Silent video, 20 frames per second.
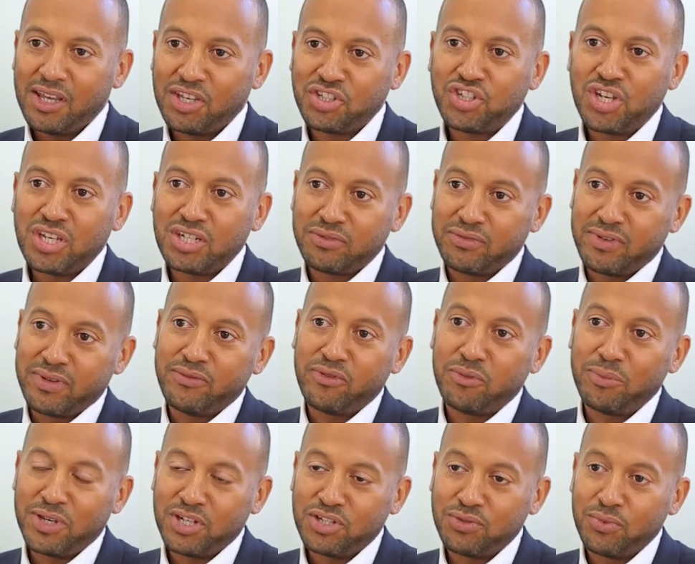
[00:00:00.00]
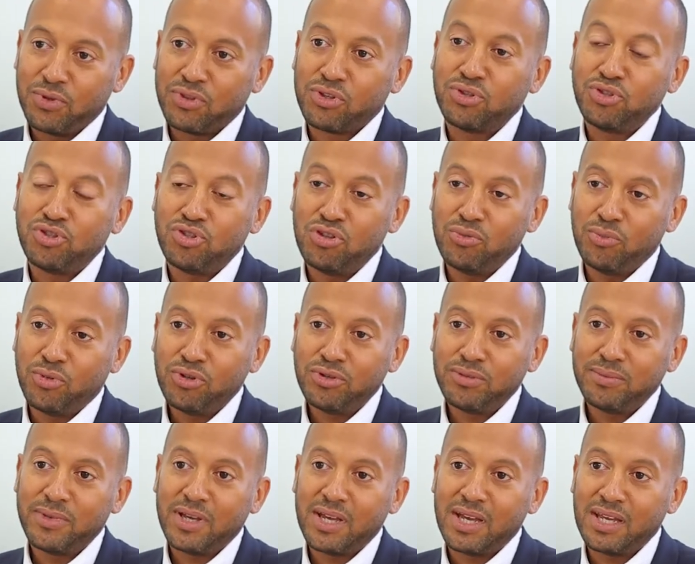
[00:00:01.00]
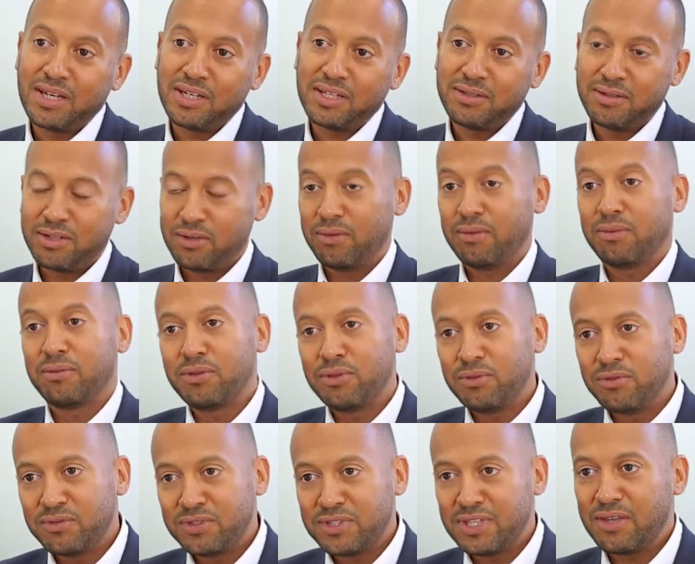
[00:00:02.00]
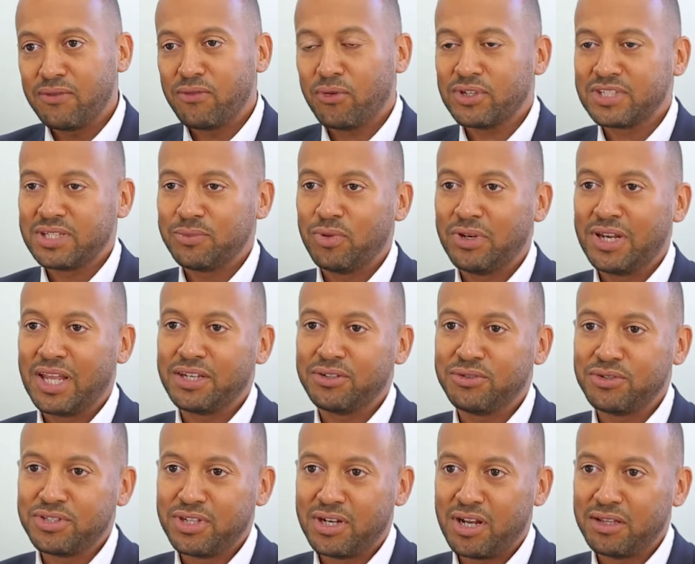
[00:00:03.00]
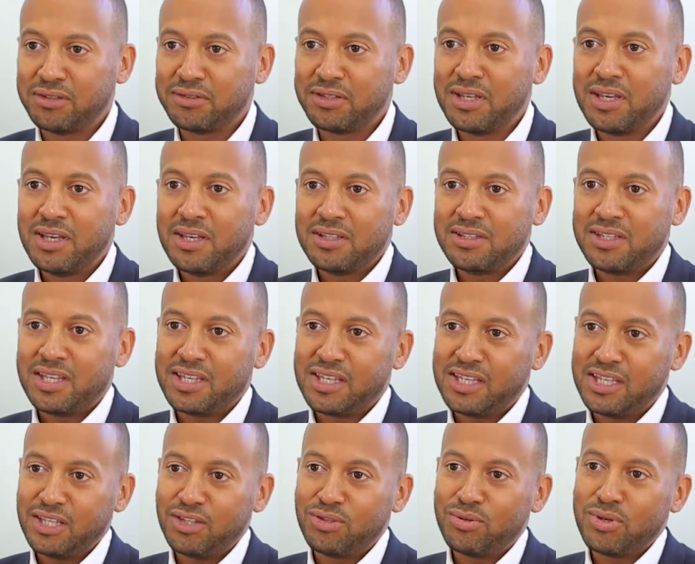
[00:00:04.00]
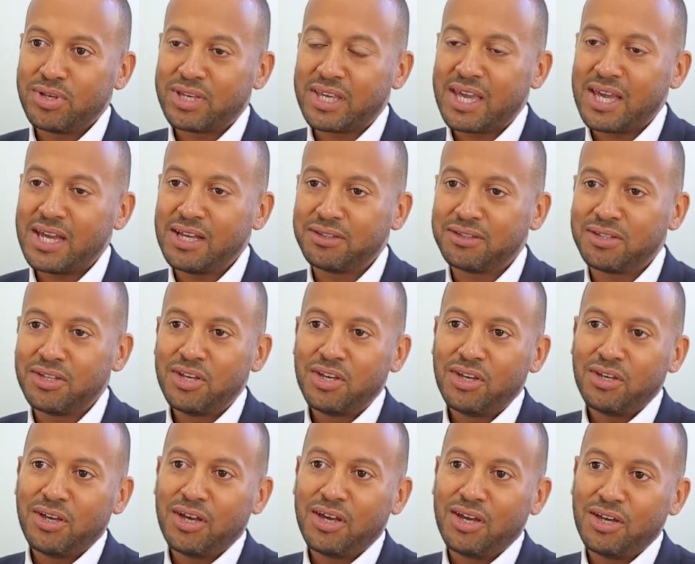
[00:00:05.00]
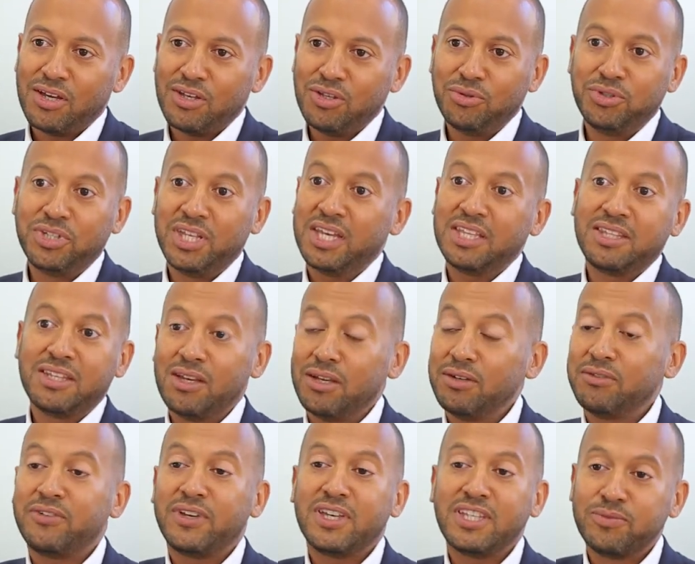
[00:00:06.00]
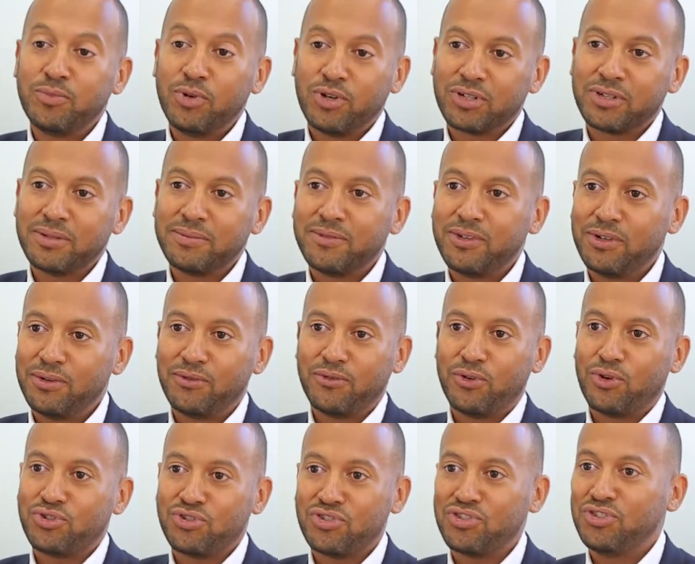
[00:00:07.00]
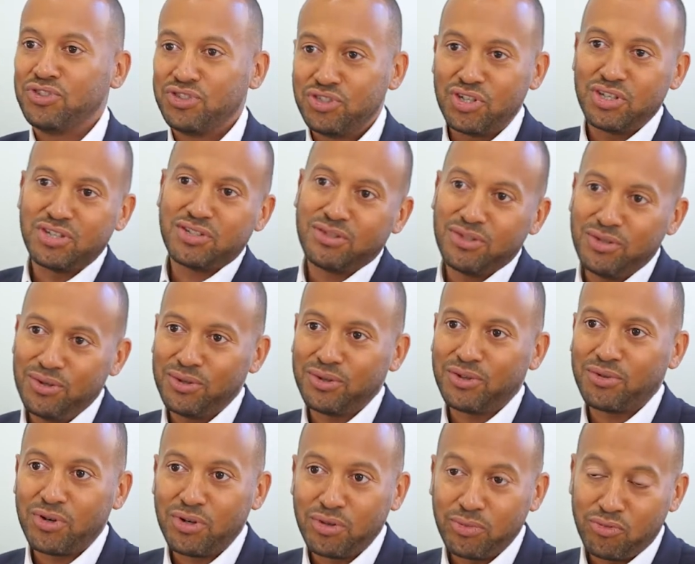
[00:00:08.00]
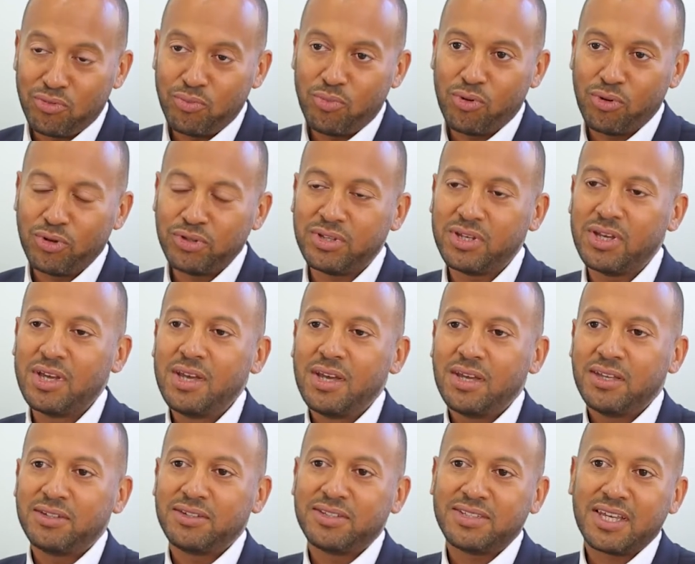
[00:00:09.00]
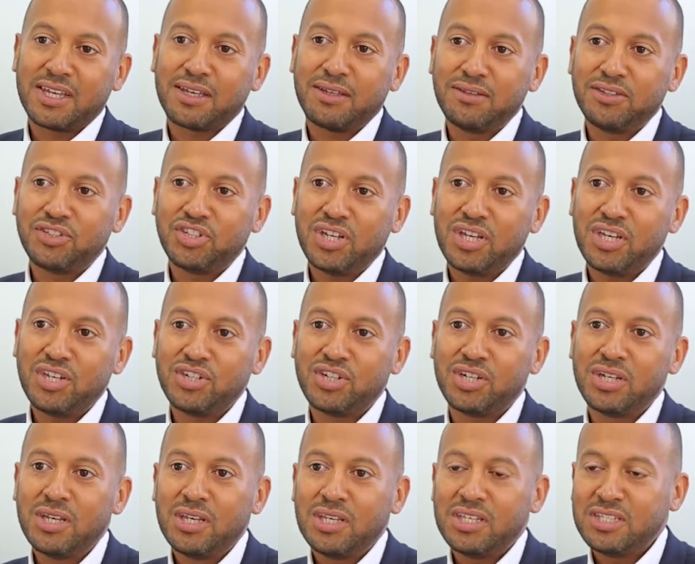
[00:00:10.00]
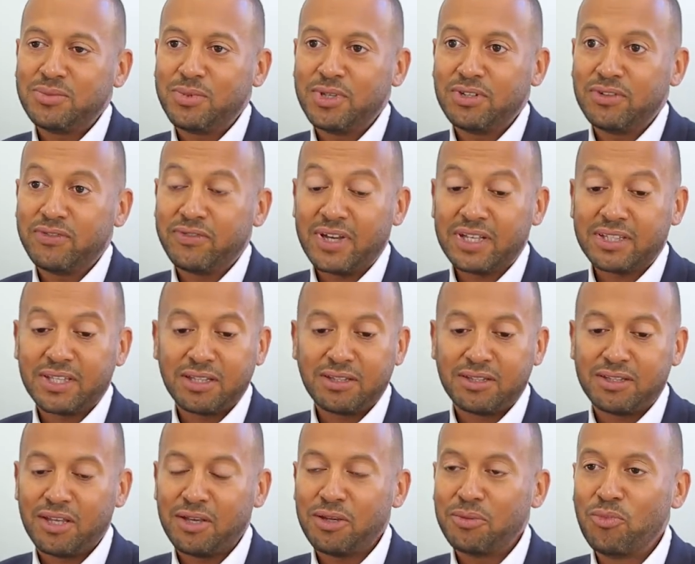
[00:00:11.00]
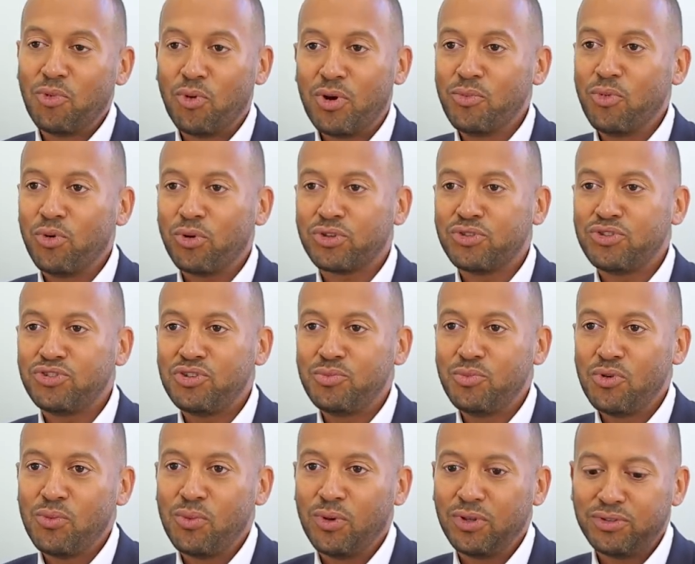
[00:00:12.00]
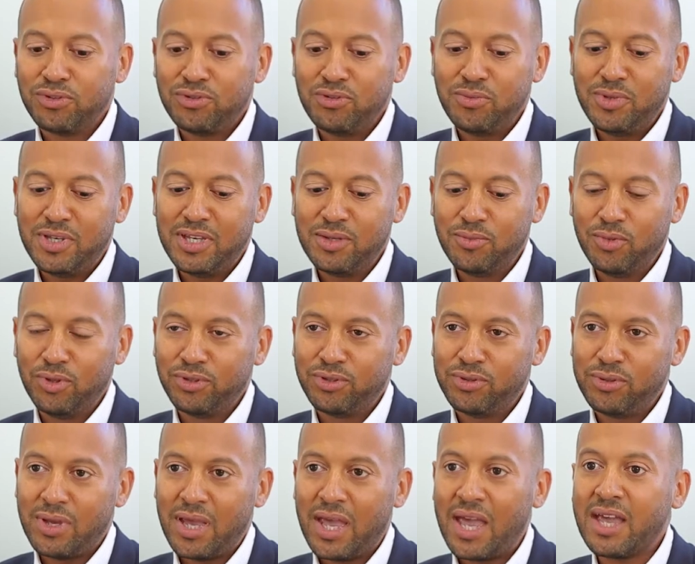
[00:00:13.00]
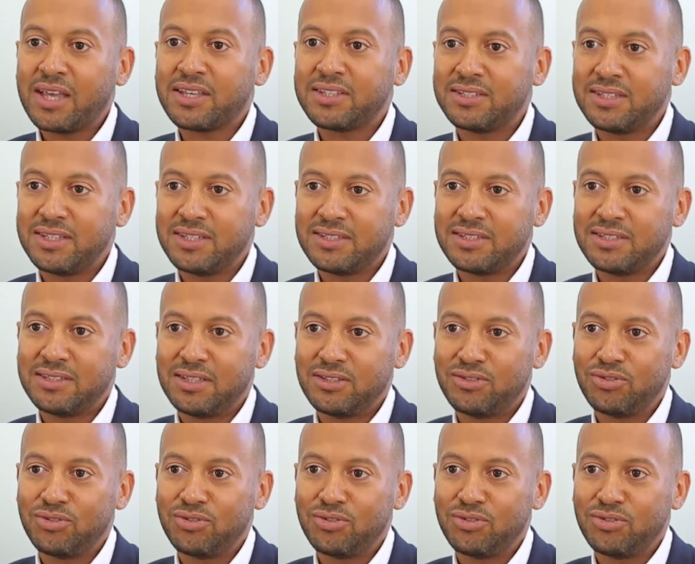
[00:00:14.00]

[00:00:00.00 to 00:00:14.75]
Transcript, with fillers: exchange of information with consumer. And you know, you're seeing, for example, lenders that are taking into account uh, your data on Facebook, you know, versus just your credit report. The second change has been the fact that uh, more and more consumers want to be able to access the